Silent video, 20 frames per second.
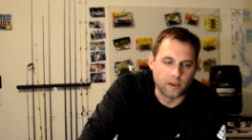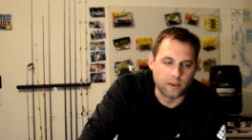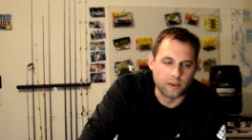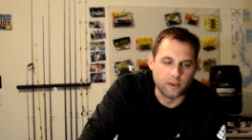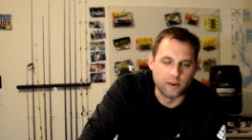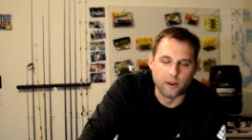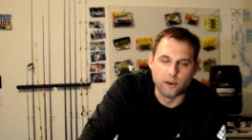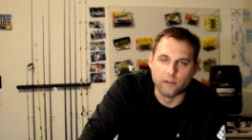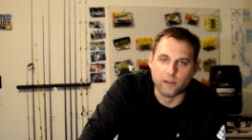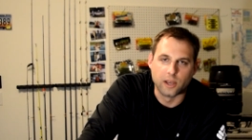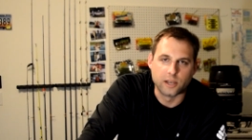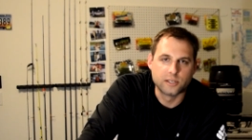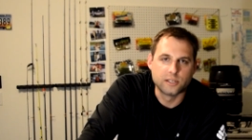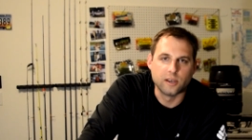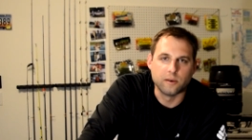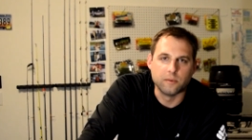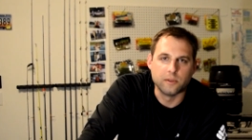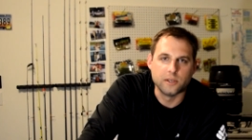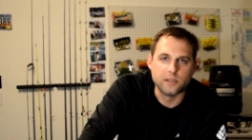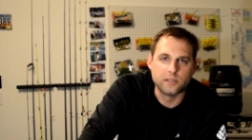you know, like
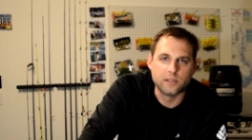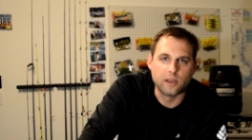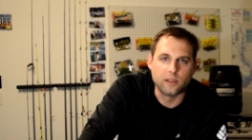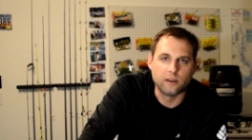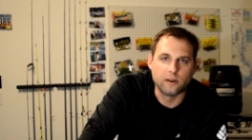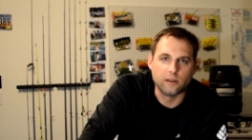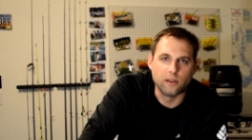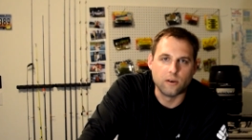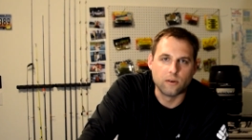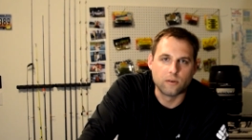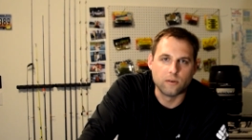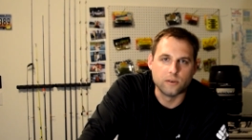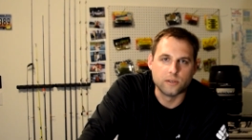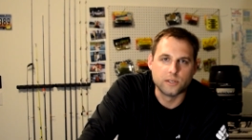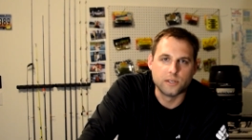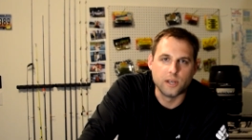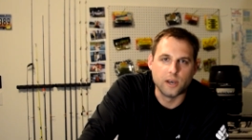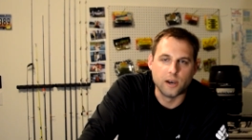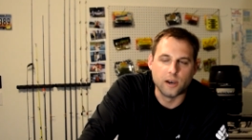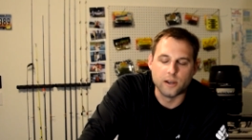some of these other local
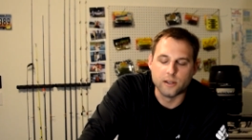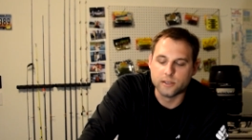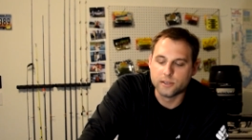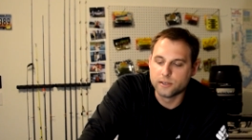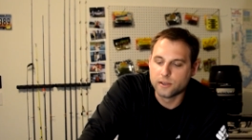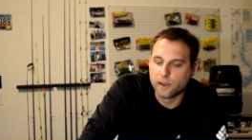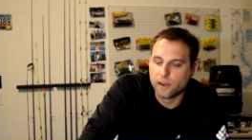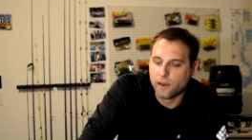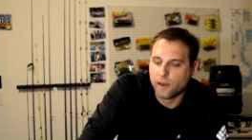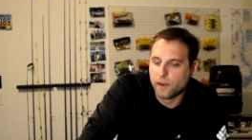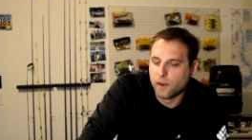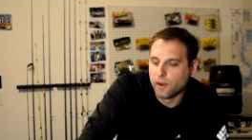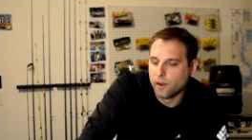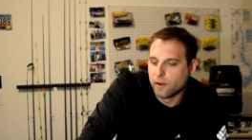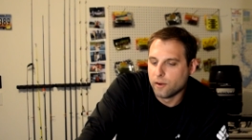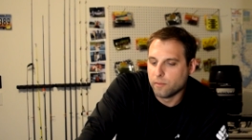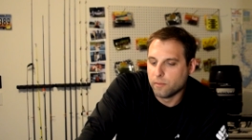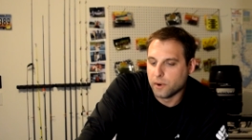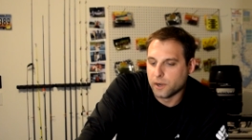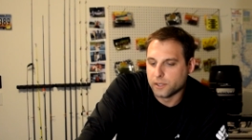studs.
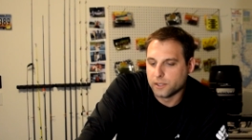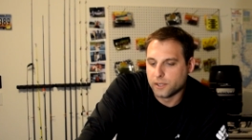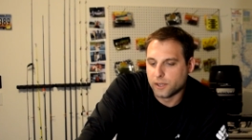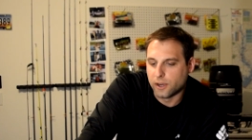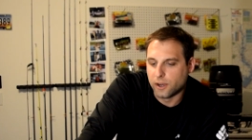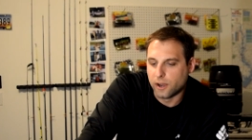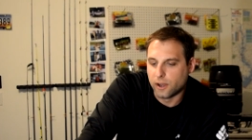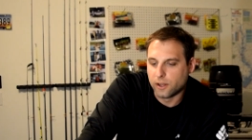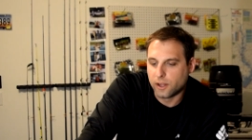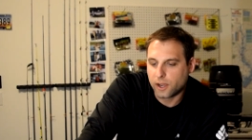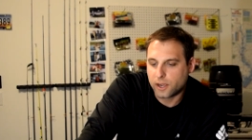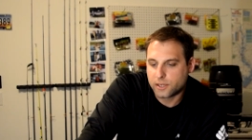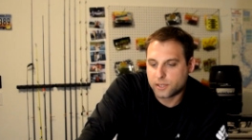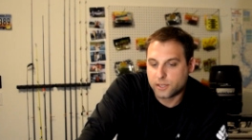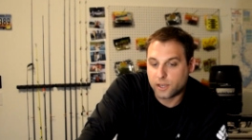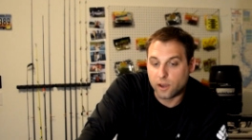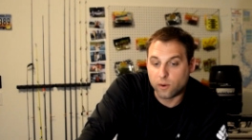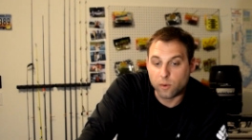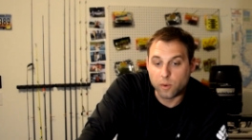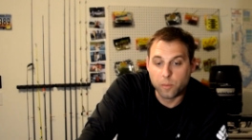But like I
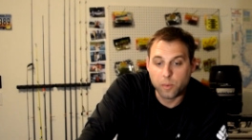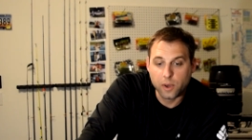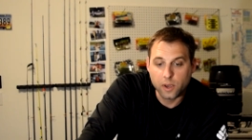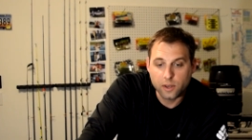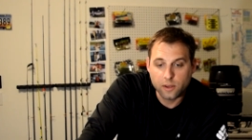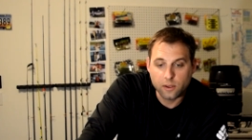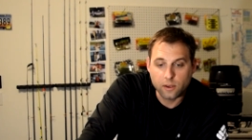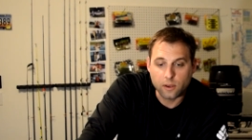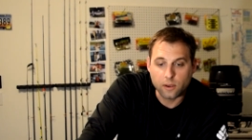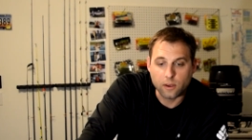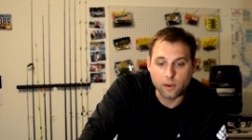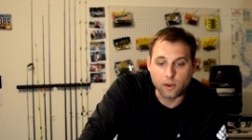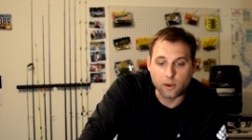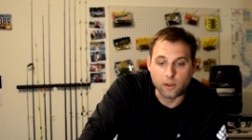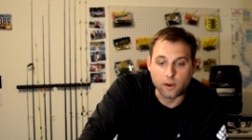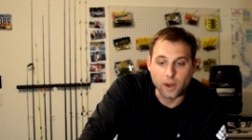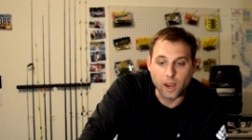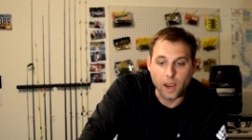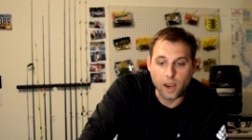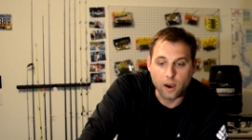said, we picked an
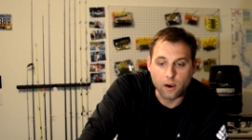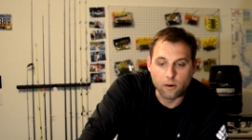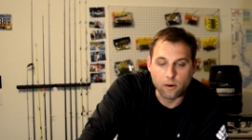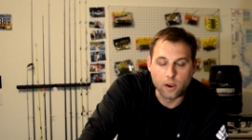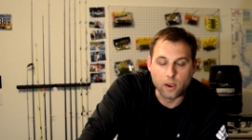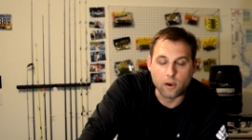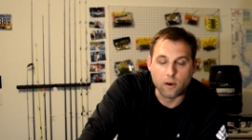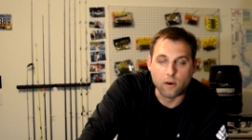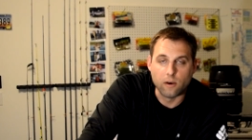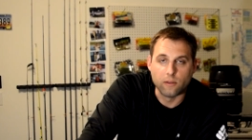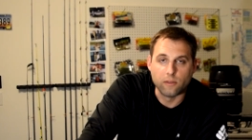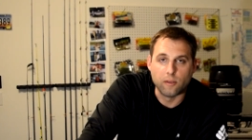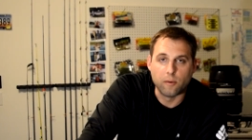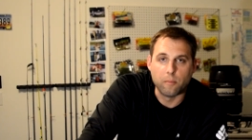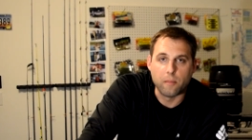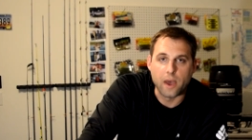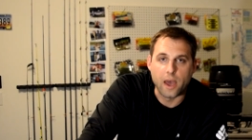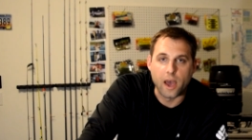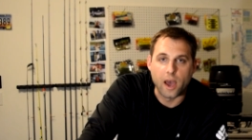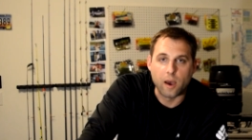area on the
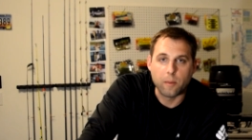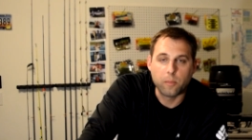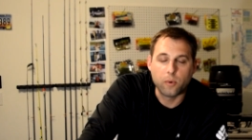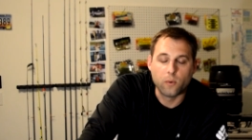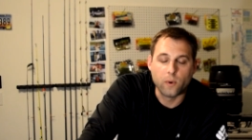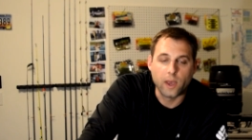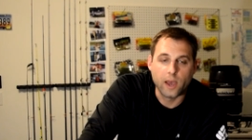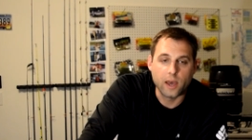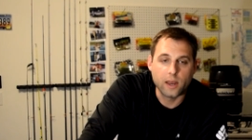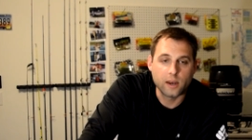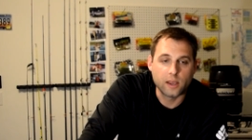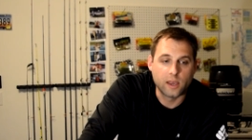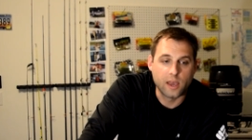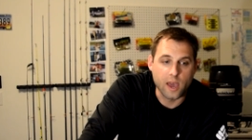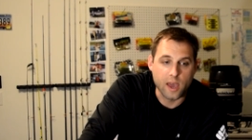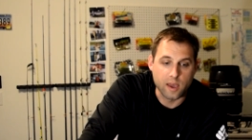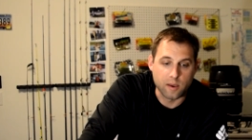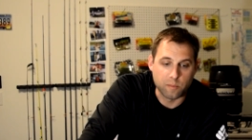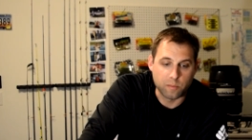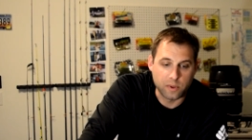map. We had a
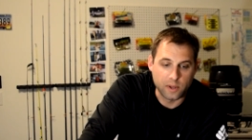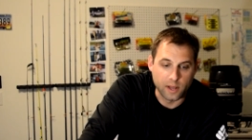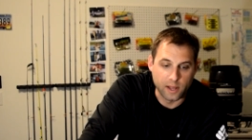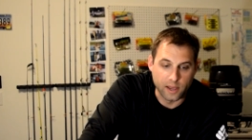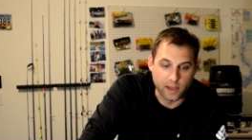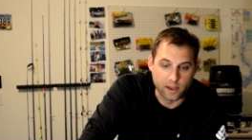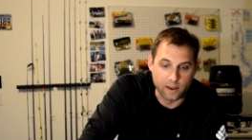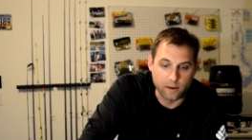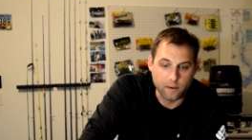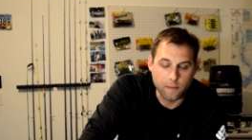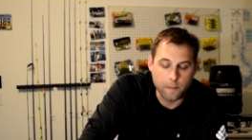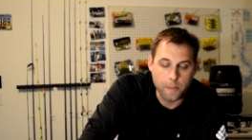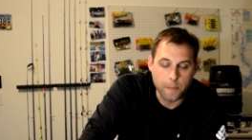game plan.